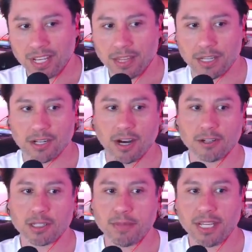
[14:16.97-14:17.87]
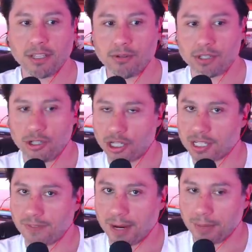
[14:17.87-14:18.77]
The daughter is being used to
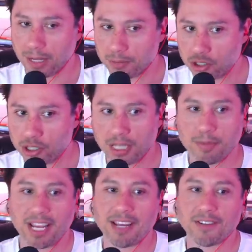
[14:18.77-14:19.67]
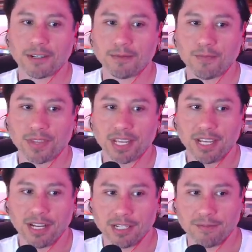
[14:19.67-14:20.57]
justify mom's shitty behavior.
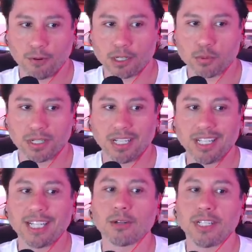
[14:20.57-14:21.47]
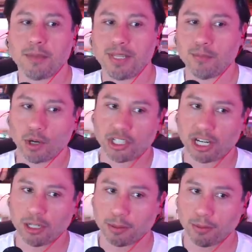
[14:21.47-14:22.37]
A divorce would literally be more
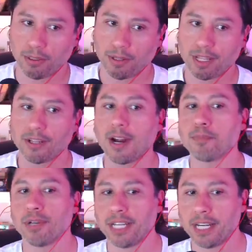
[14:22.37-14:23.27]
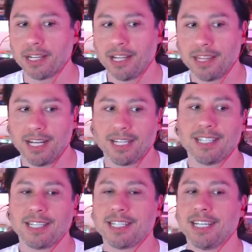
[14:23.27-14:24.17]
charitable than their upbringing, than
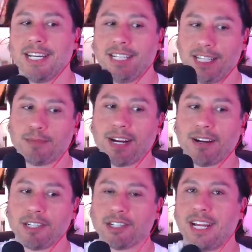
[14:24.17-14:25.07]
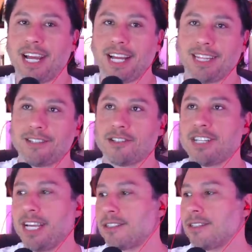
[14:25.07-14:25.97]
existing in this marriage at this
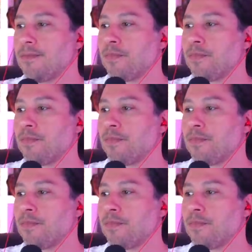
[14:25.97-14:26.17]
state.